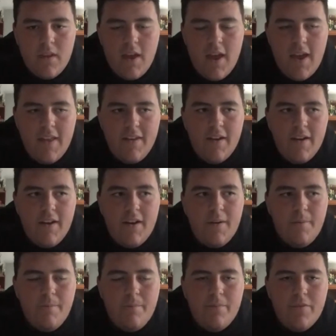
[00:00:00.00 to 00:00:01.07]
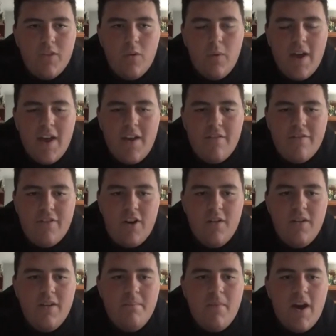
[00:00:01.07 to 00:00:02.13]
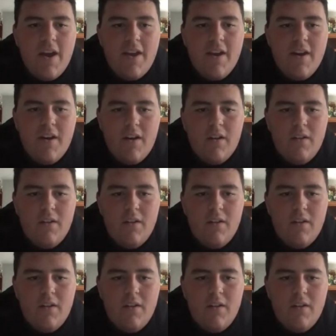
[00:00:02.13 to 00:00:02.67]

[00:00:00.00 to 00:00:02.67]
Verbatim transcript: and um, the way I fund my uh,